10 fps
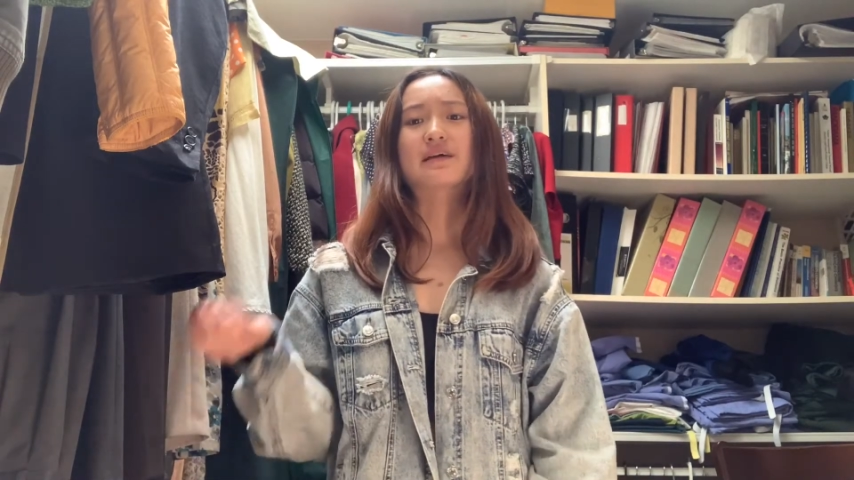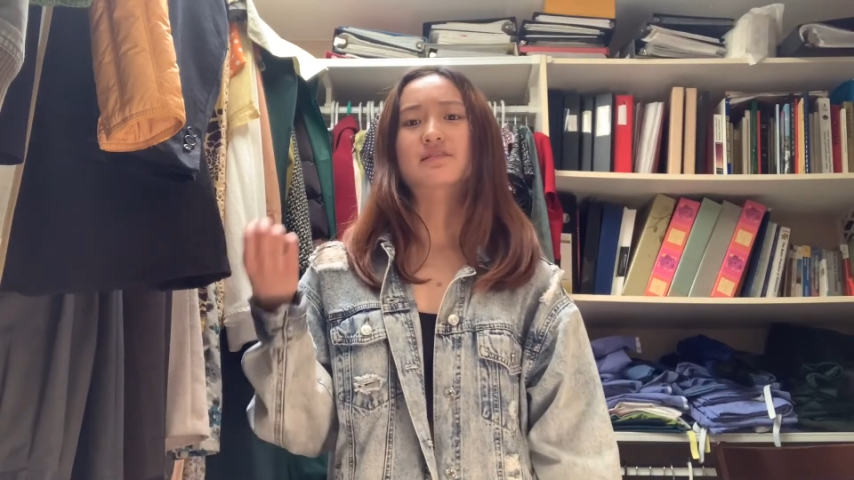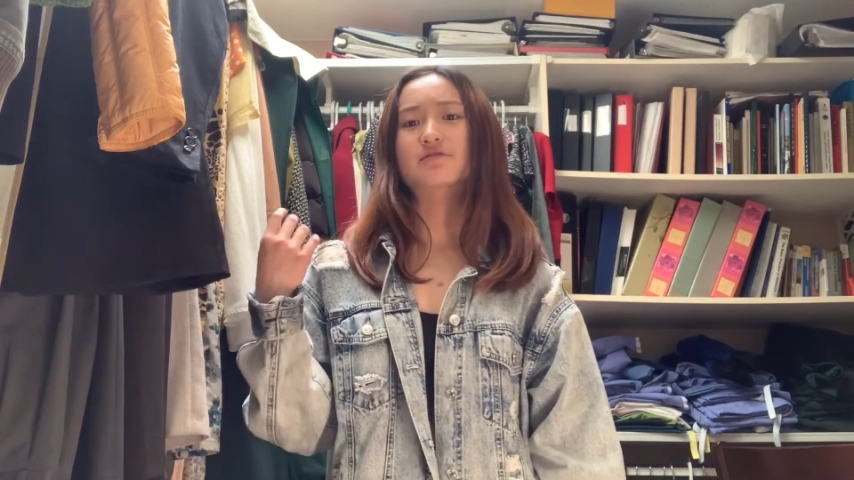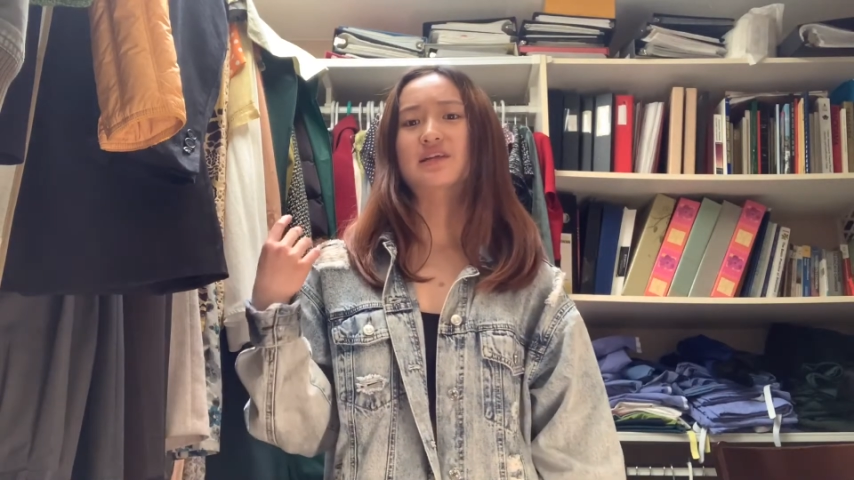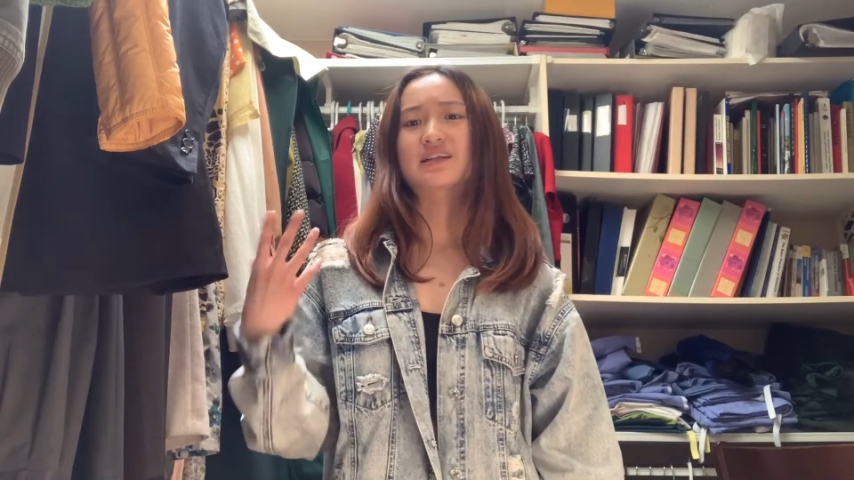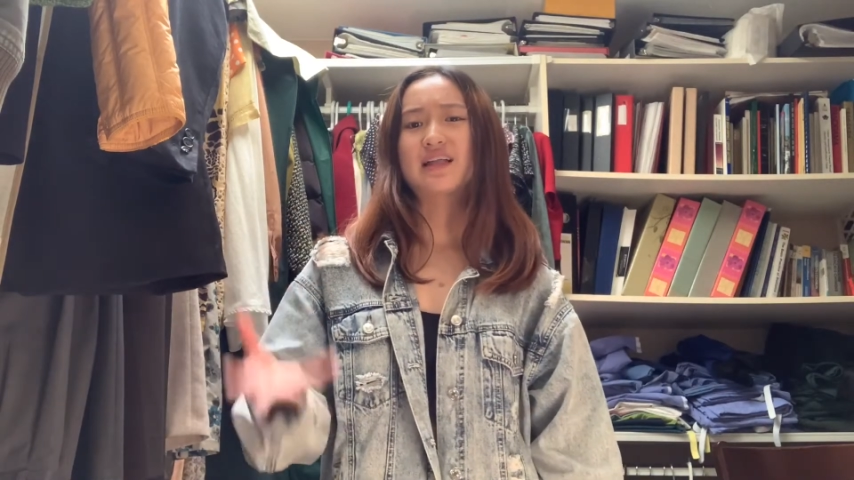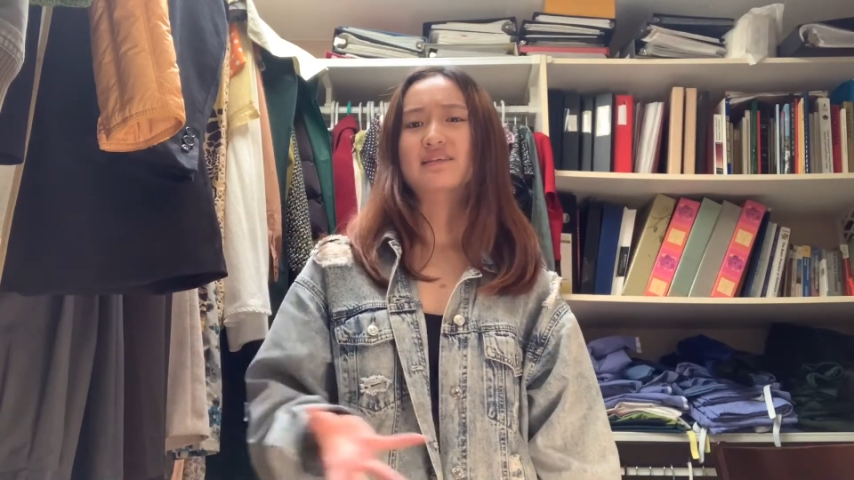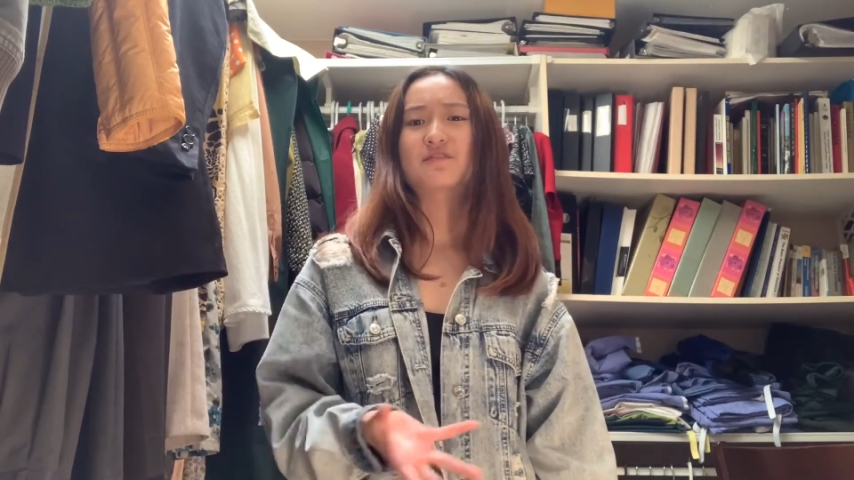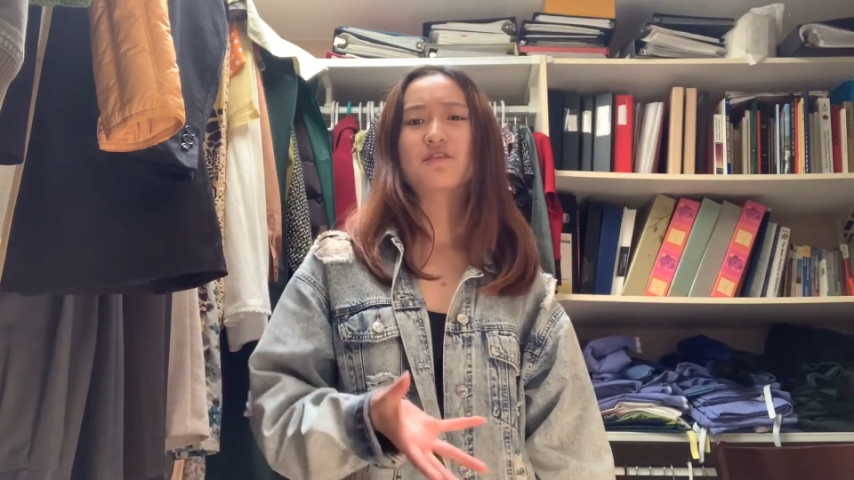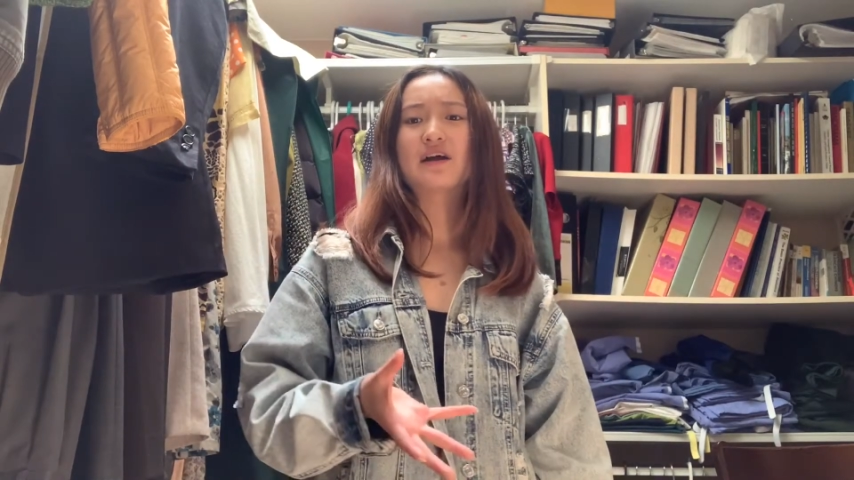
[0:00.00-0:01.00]
isn't really
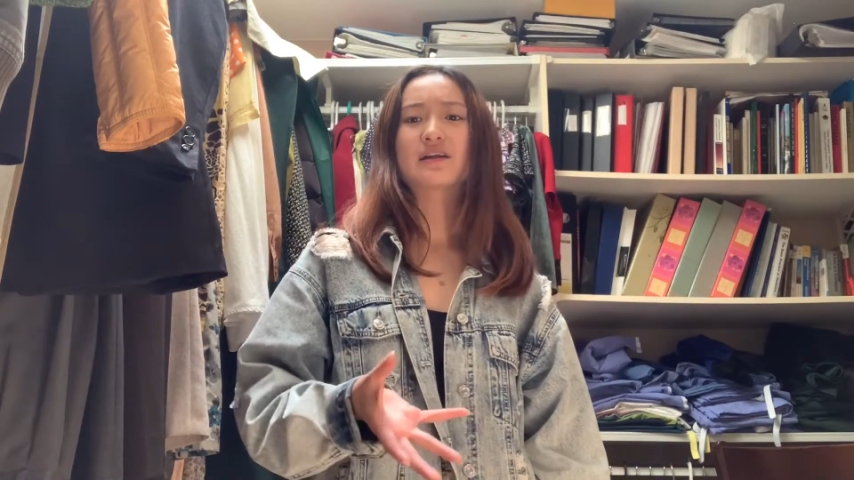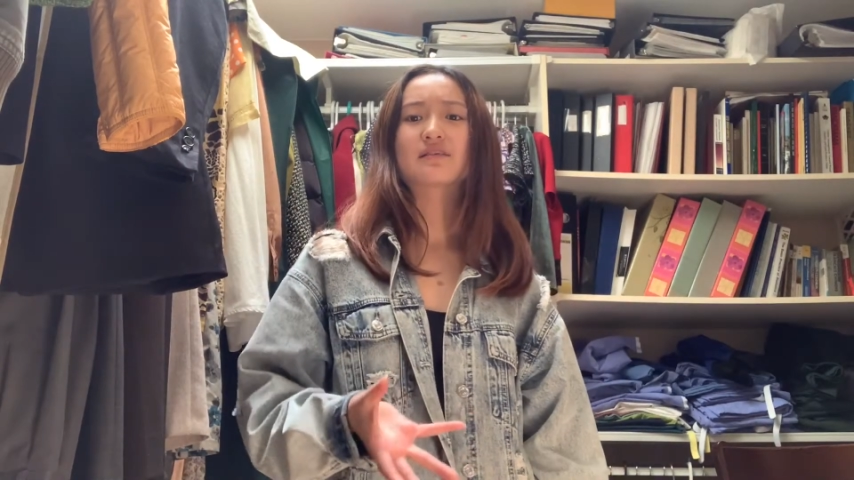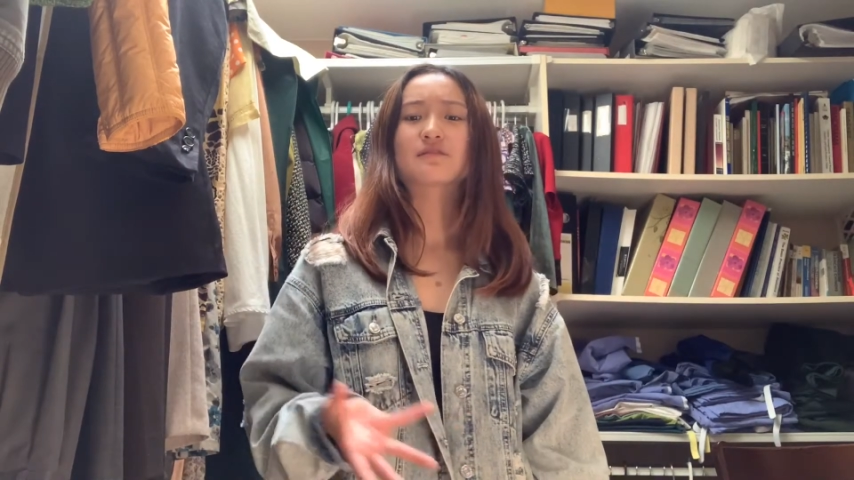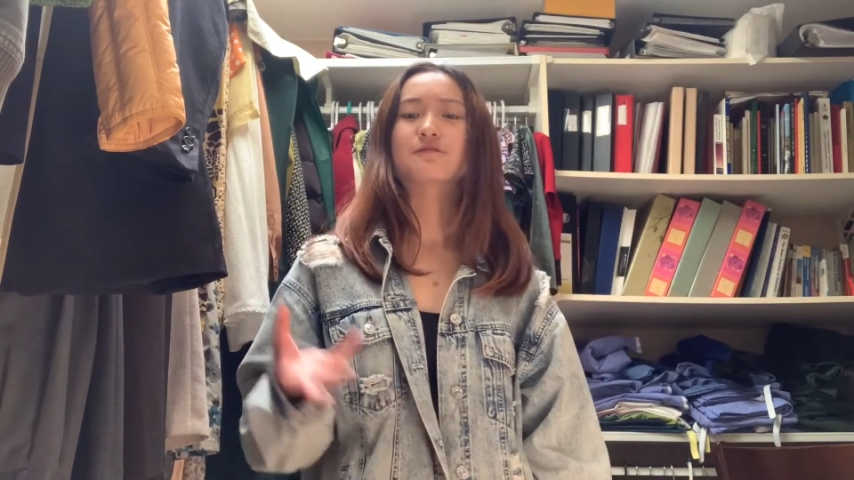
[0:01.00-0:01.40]
classified as a